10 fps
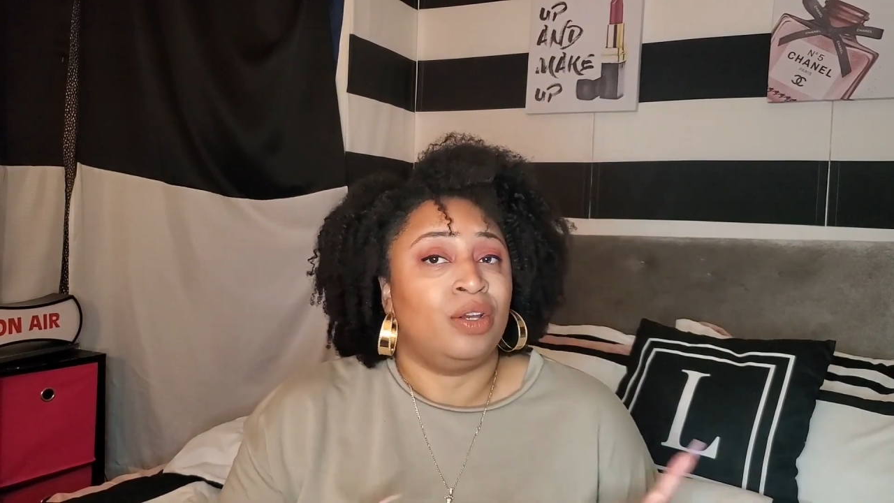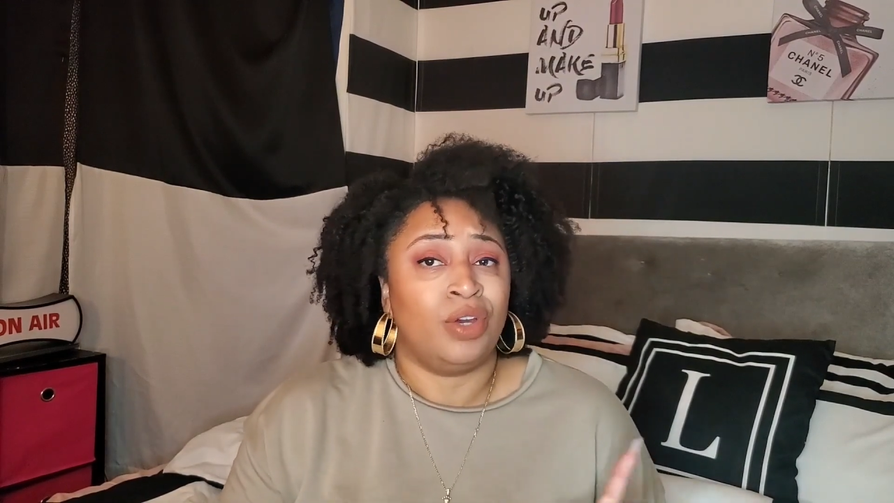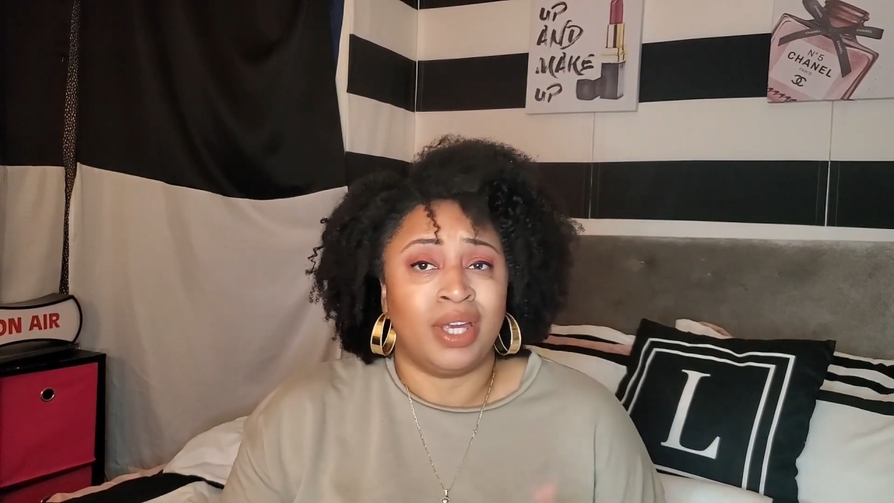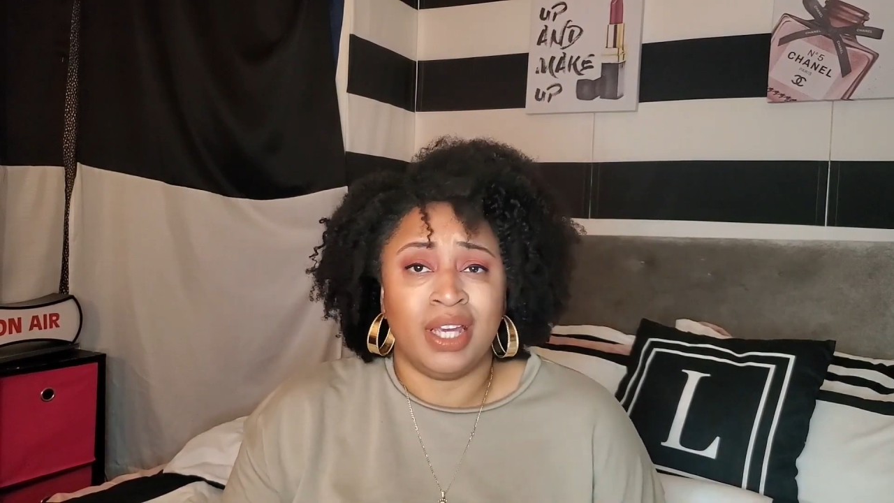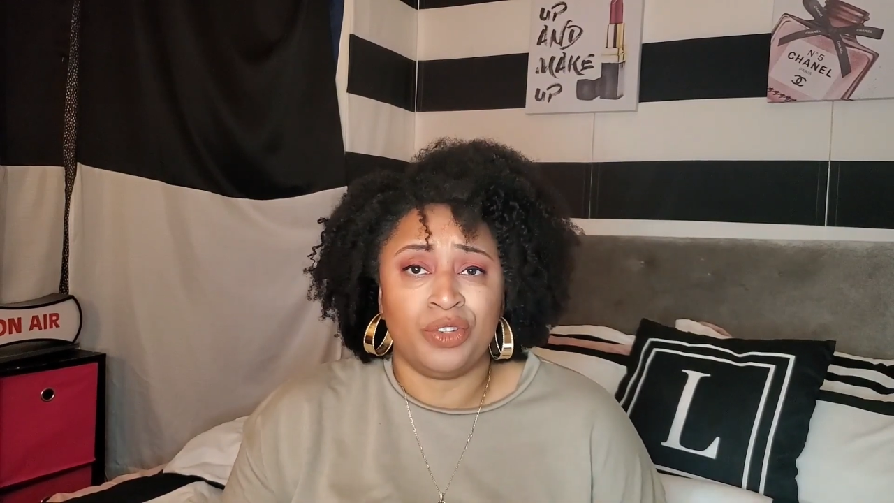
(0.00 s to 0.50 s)
you
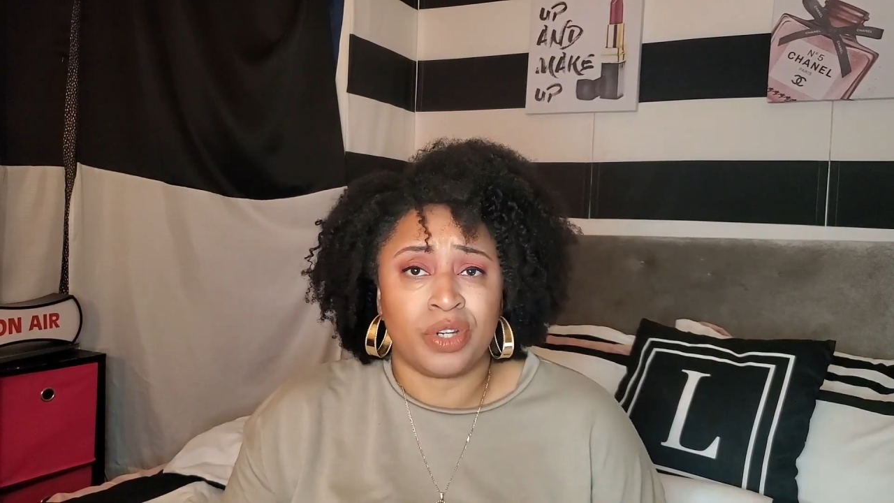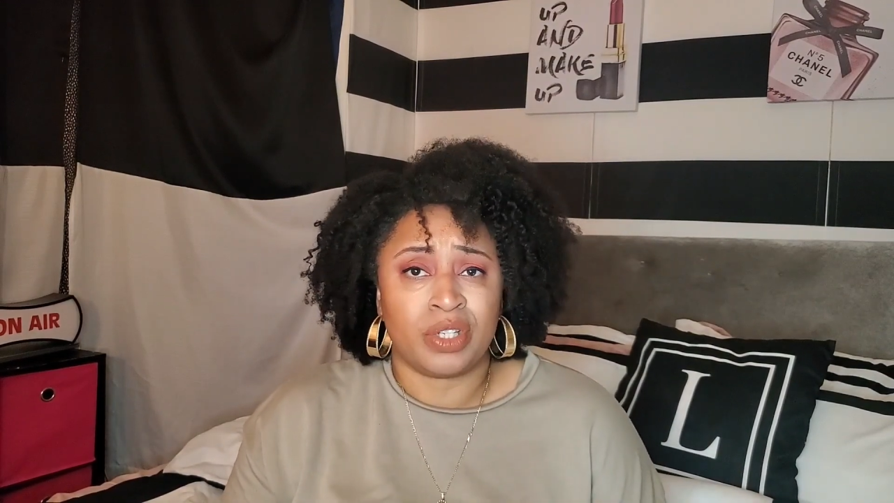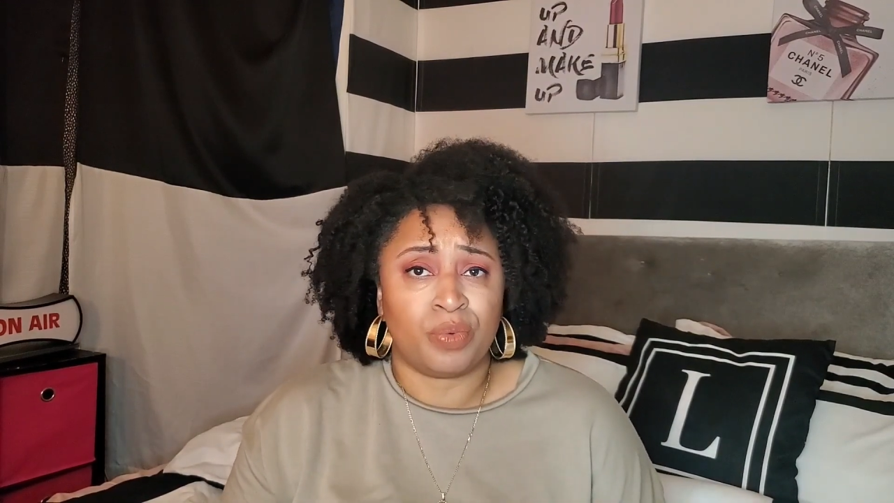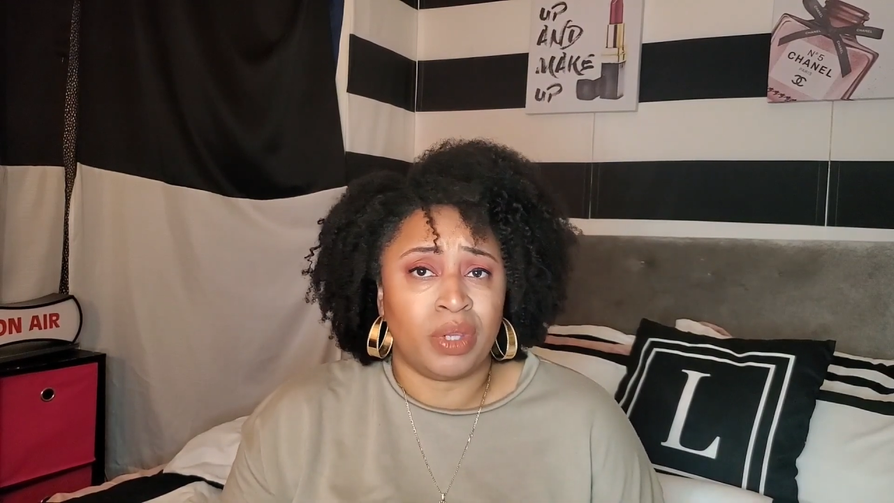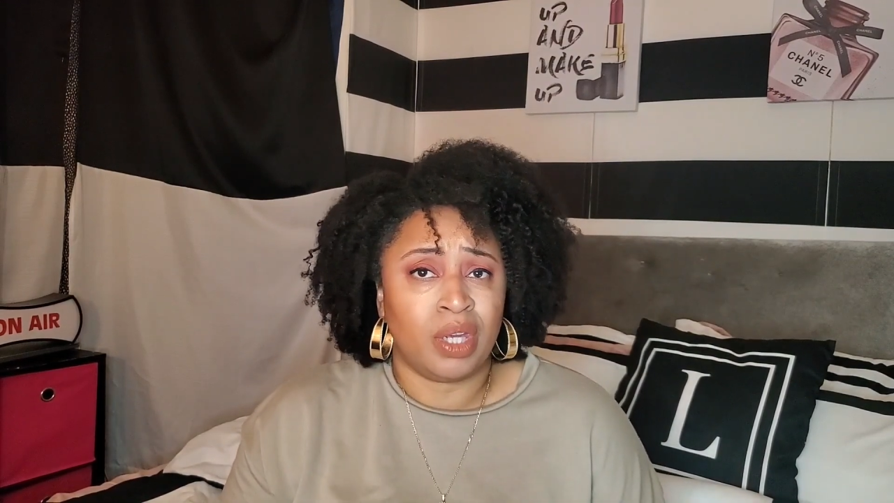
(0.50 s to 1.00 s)
could get
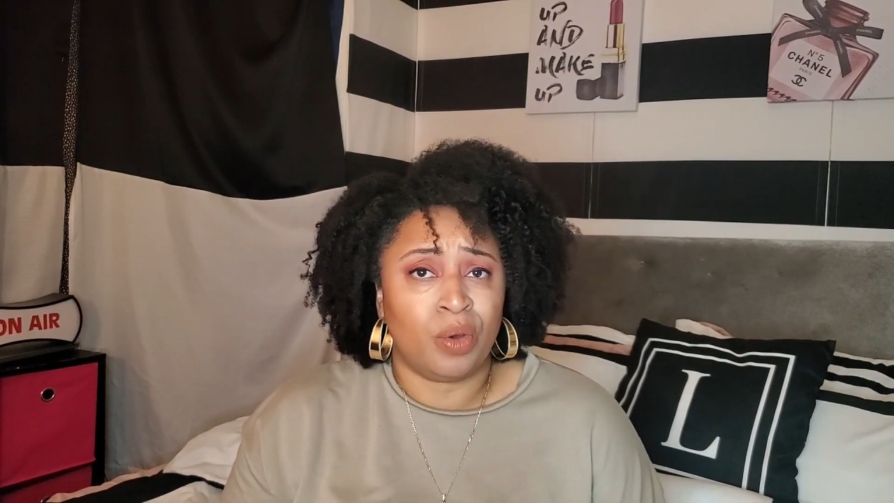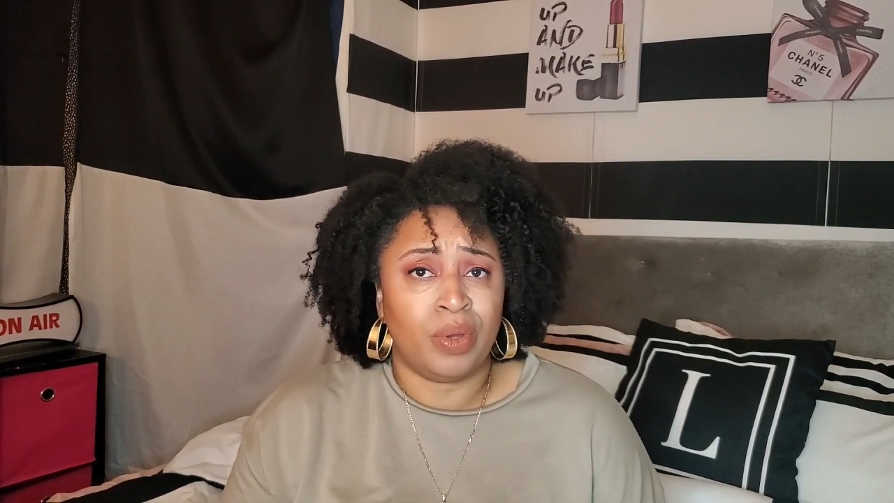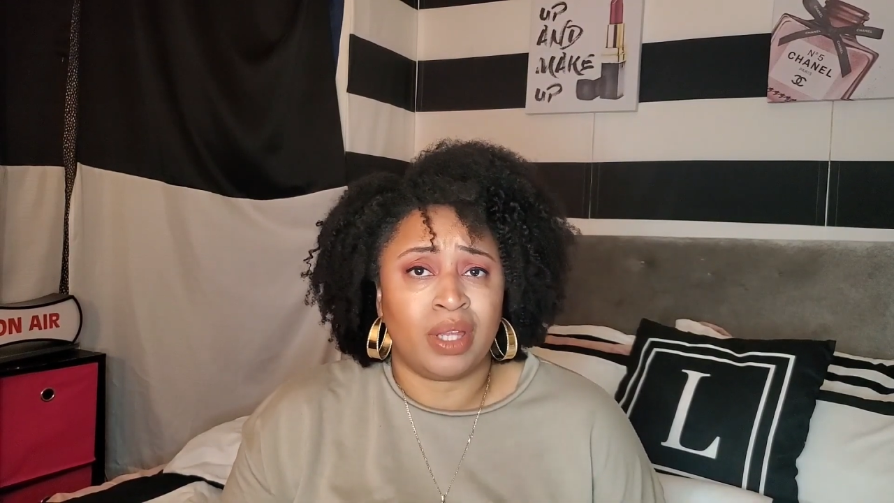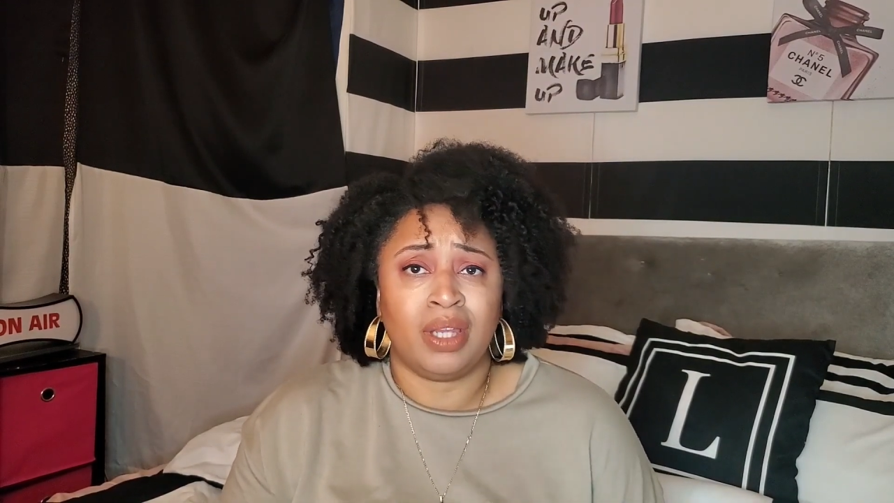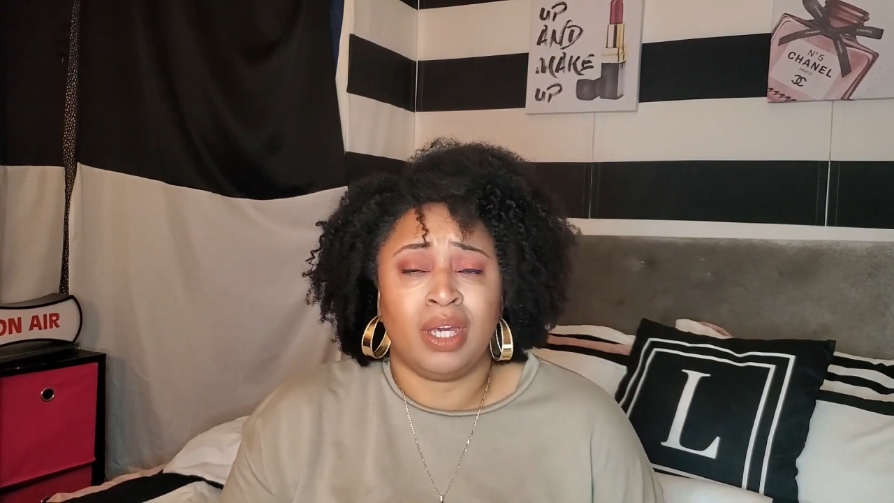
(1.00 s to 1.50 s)
dressed really
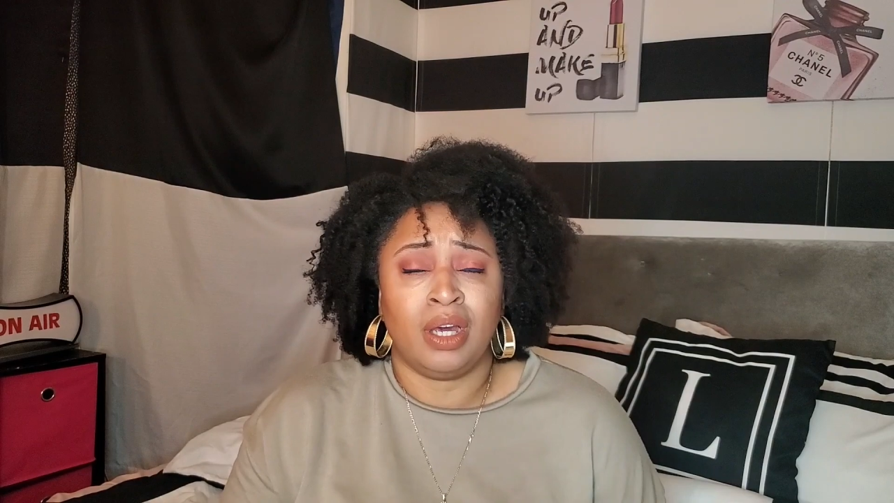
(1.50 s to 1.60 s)
quickly,